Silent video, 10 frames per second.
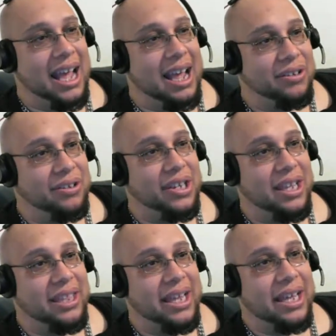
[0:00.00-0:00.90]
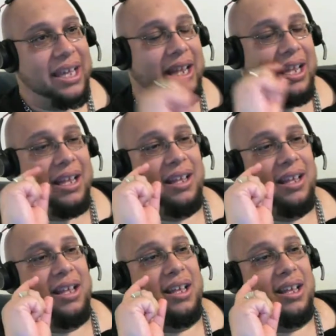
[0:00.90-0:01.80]
have to say that
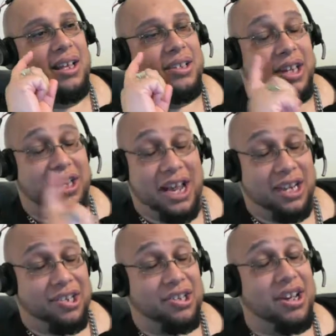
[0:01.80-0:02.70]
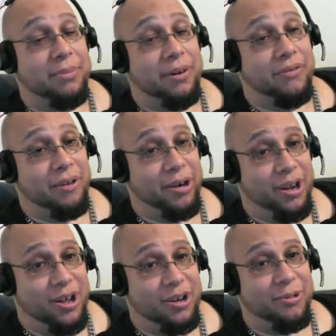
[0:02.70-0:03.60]
technology's come a very
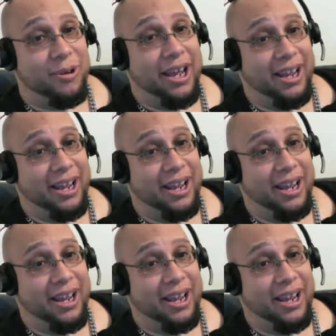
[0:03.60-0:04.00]
long way.